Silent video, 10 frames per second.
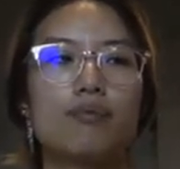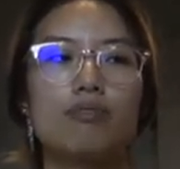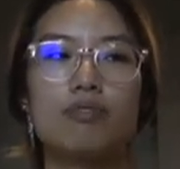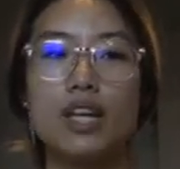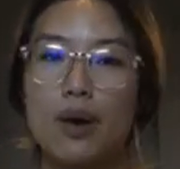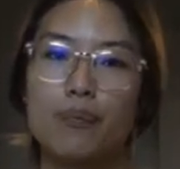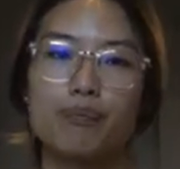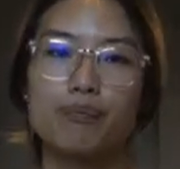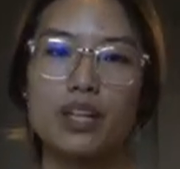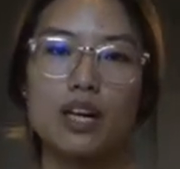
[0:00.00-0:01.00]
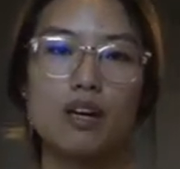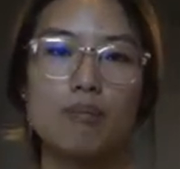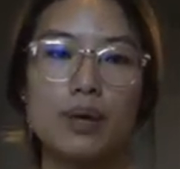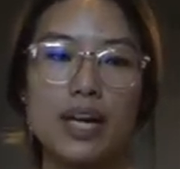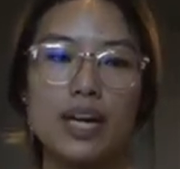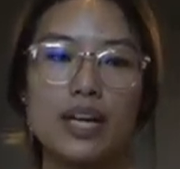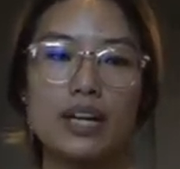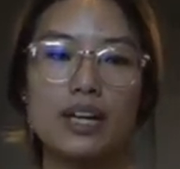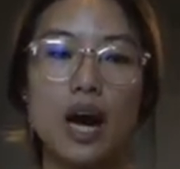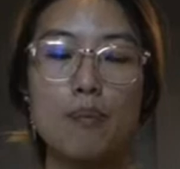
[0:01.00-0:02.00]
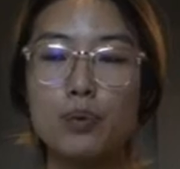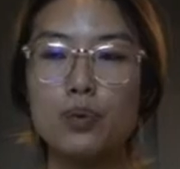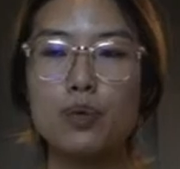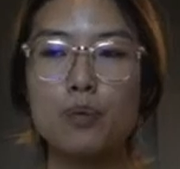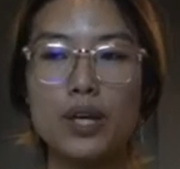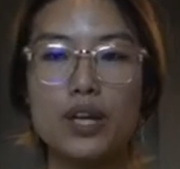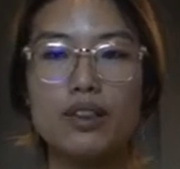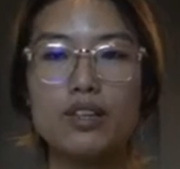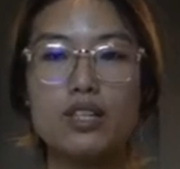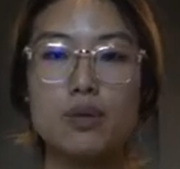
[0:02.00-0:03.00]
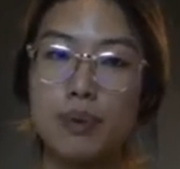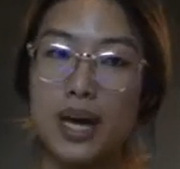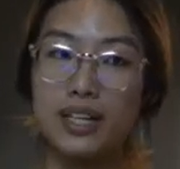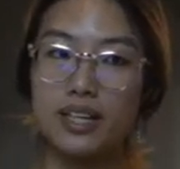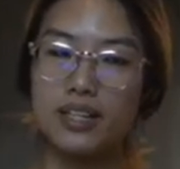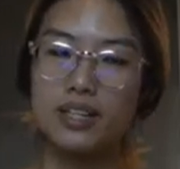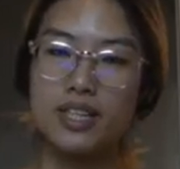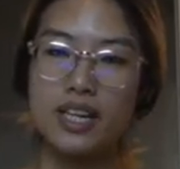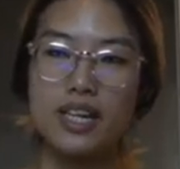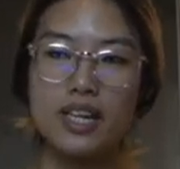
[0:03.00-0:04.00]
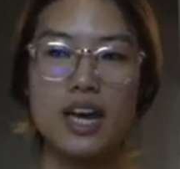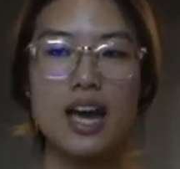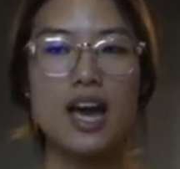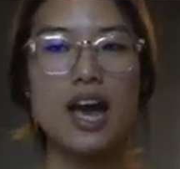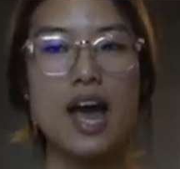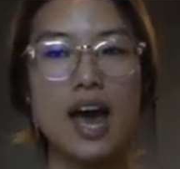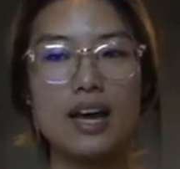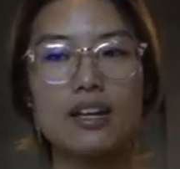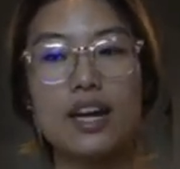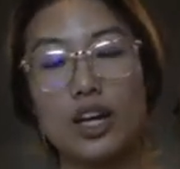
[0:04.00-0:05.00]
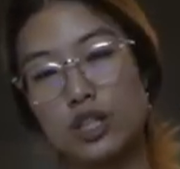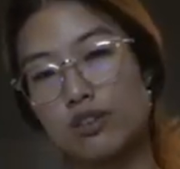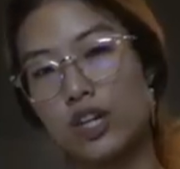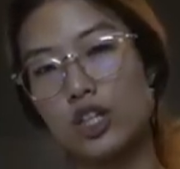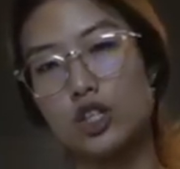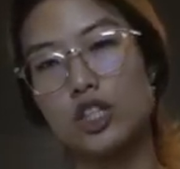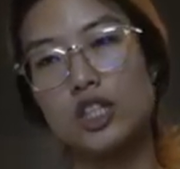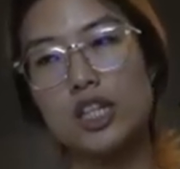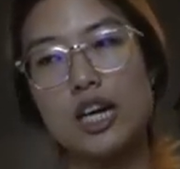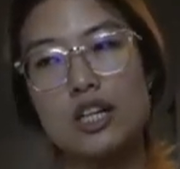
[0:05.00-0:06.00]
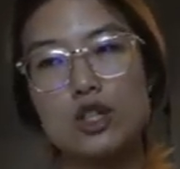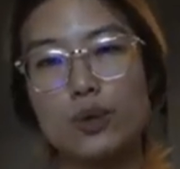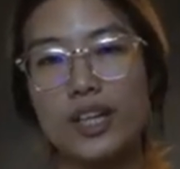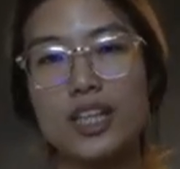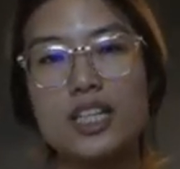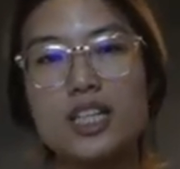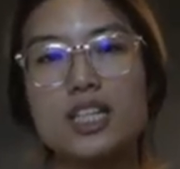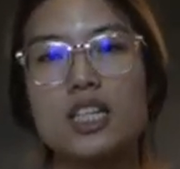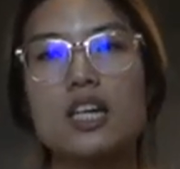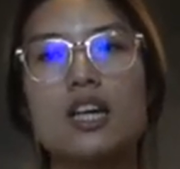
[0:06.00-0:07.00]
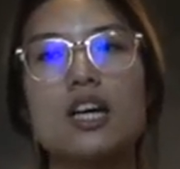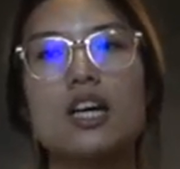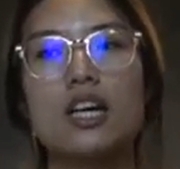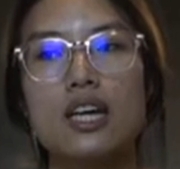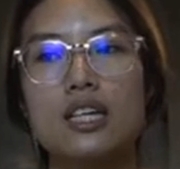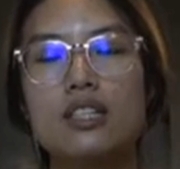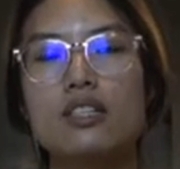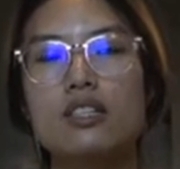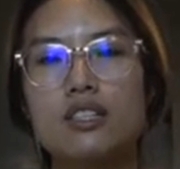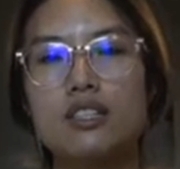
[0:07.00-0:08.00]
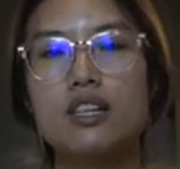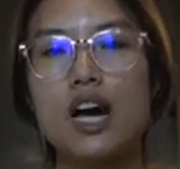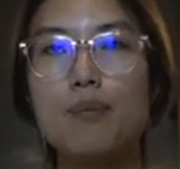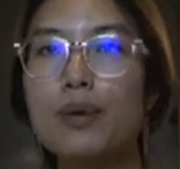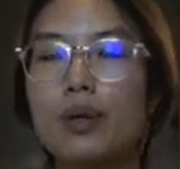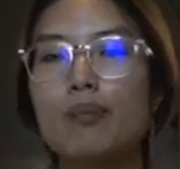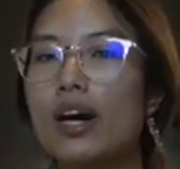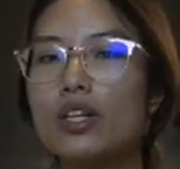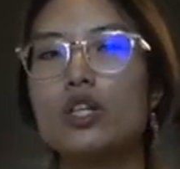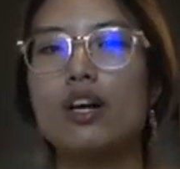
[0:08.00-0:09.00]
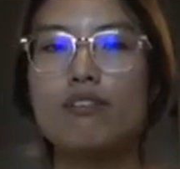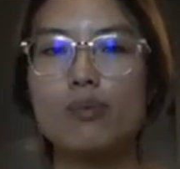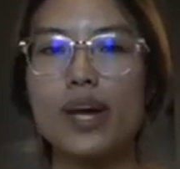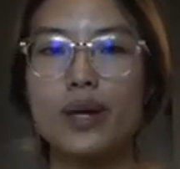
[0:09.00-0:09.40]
yeah, being coupled with dependency and extroversion and doing this is a big milestone for me.